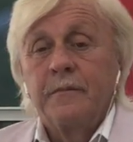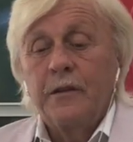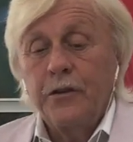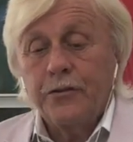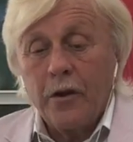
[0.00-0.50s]

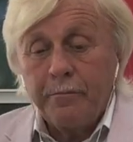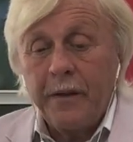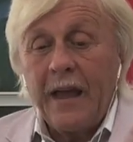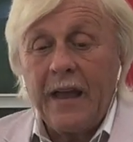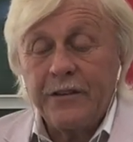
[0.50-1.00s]
You saw
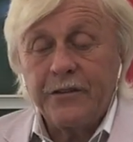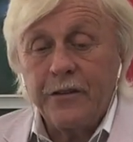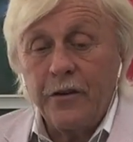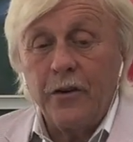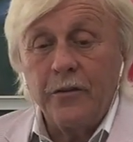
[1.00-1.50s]
past,
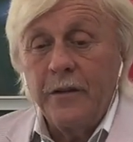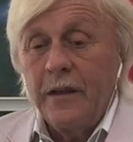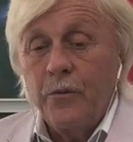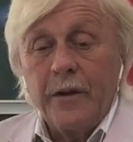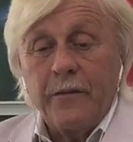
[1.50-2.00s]

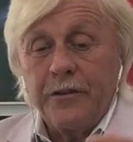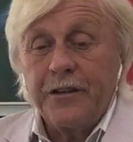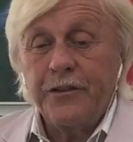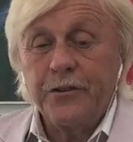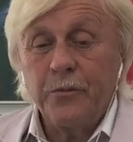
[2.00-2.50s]
whatever
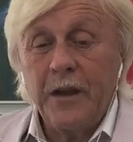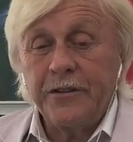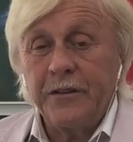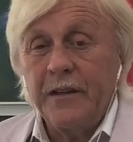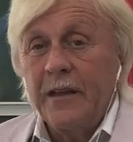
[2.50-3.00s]

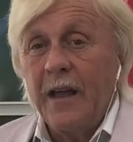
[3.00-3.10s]
situation,